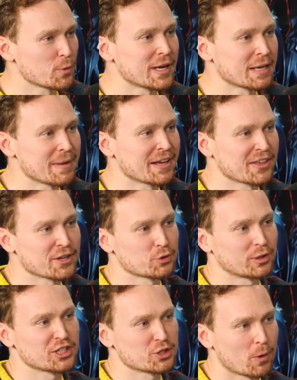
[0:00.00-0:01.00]
that we can make things
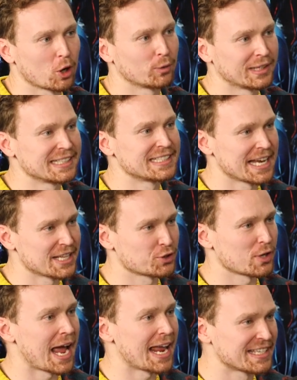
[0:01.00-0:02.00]
really smart, really
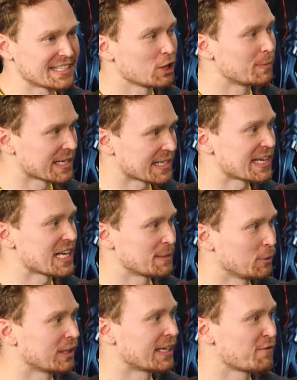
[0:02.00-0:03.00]
dense, yes. and still be
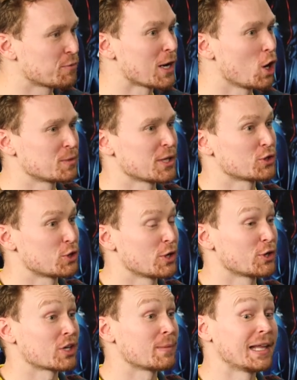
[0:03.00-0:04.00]
accessible. It gives me hopes that
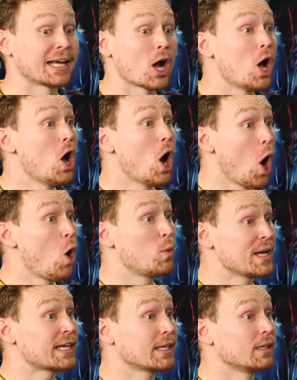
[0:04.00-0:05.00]
studios are going to be like, oh,
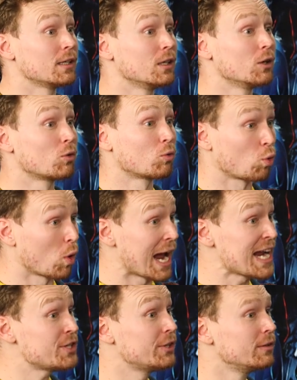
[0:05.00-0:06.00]
we can
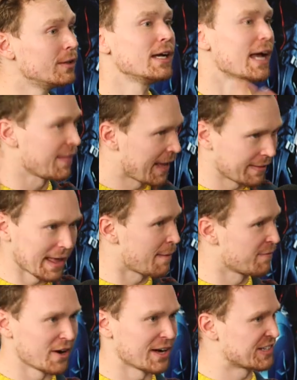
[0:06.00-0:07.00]
right and that, that
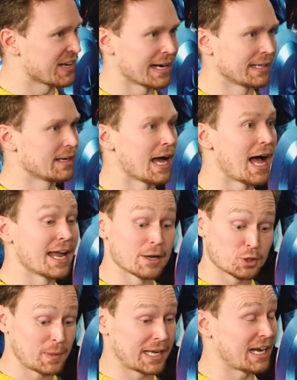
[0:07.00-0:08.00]
I'm very excited. Uh,
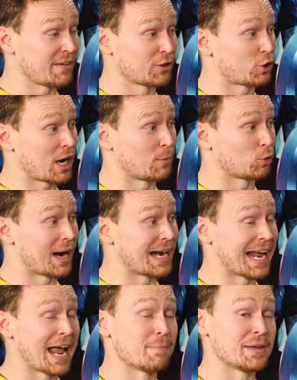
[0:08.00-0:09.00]
now, speaking yeah. of incredible
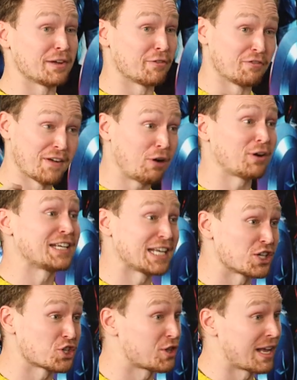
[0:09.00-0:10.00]
writing and being very
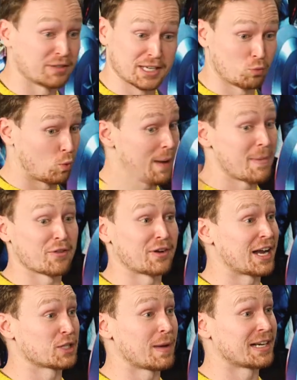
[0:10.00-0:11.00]
niche, that did way better than
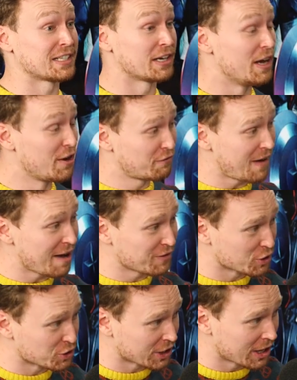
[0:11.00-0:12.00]
I expected. Five
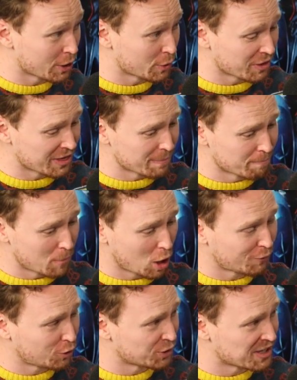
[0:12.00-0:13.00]
years ago, the
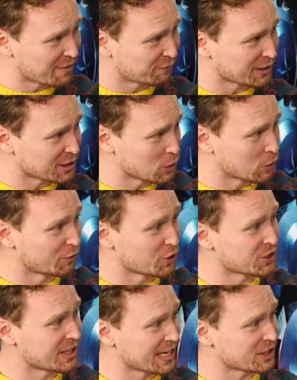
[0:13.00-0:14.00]
Marvel Netflix
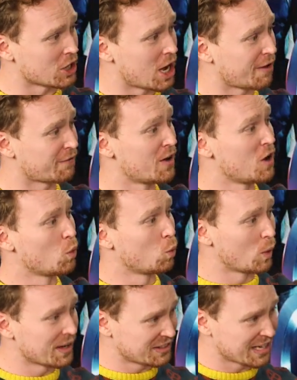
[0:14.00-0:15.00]
universe kicked off
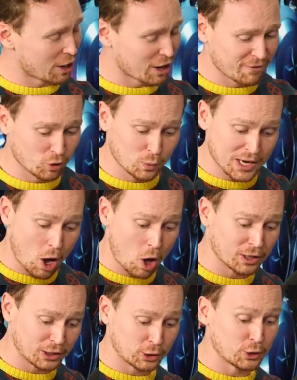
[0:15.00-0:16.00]
with Daredevil. We
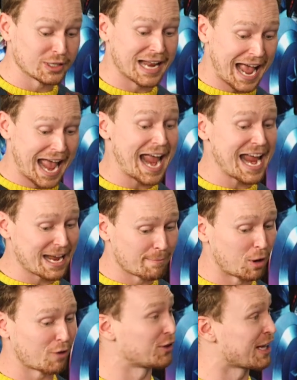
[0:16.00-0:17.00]
all included a
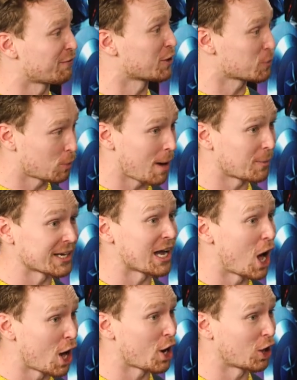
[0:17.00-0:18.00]
Marvel Netflix property yeah.
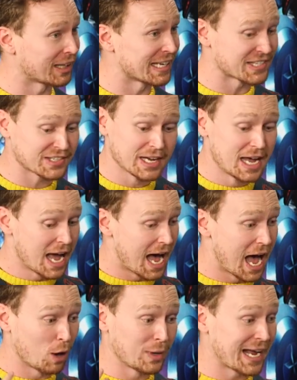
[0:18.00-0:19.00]
on our list.
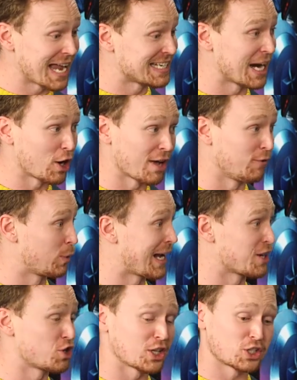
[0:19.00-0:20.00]
Uh, we got Daredevil, we
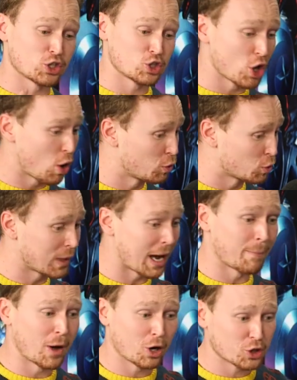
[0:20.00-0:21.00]
got Jessica Jones, we
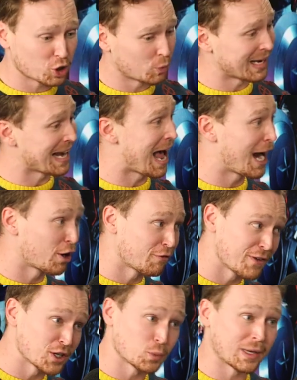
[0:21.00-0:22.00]
got Punisher, we got Iron
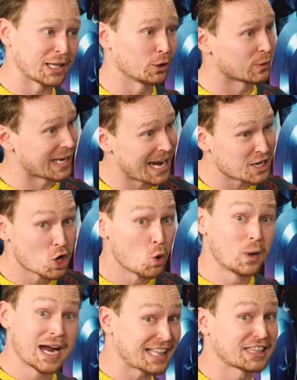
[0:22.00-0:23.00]
Fist, we got Luke Cage,
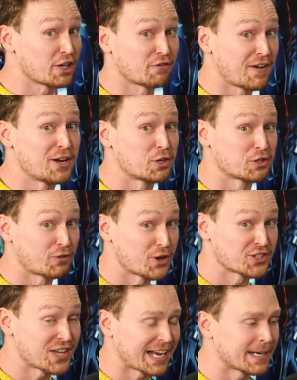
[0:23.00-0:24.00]
mm. we got the Defenders for
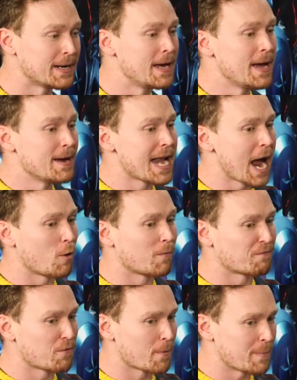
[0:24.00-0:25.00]
a second. Now,
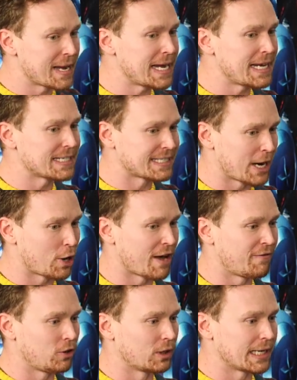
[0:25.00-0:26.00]
for me,
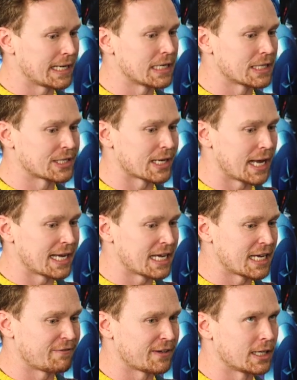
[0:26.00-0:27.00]
Daredevil is
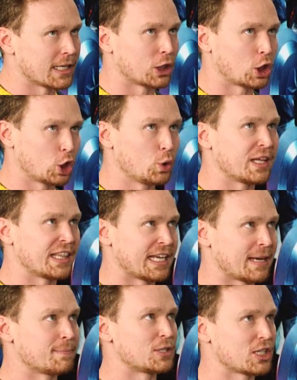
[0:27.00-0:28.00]
even including
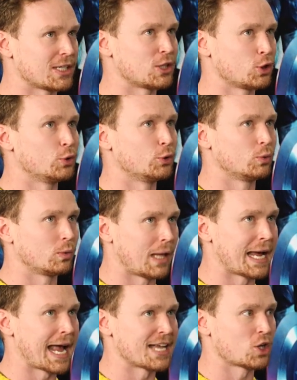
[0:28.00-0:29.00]
the MCU,
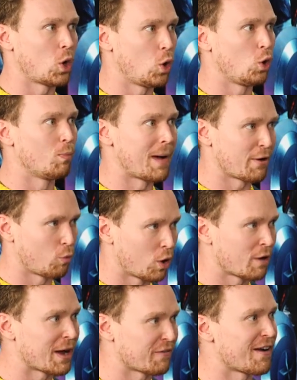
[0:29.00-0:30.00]
like as a whole, my
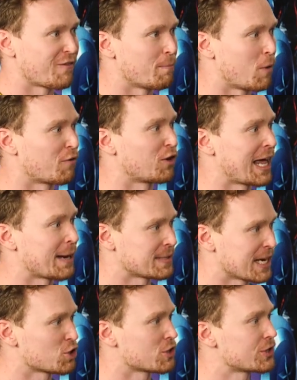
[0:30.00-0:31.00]
one of my favorite Marvel
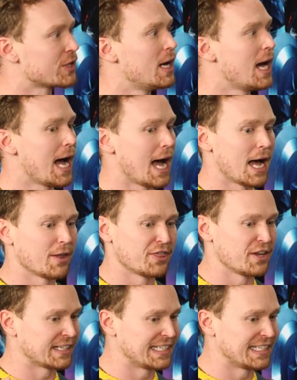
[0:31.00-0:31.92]
adaptations. Mm. Uh, the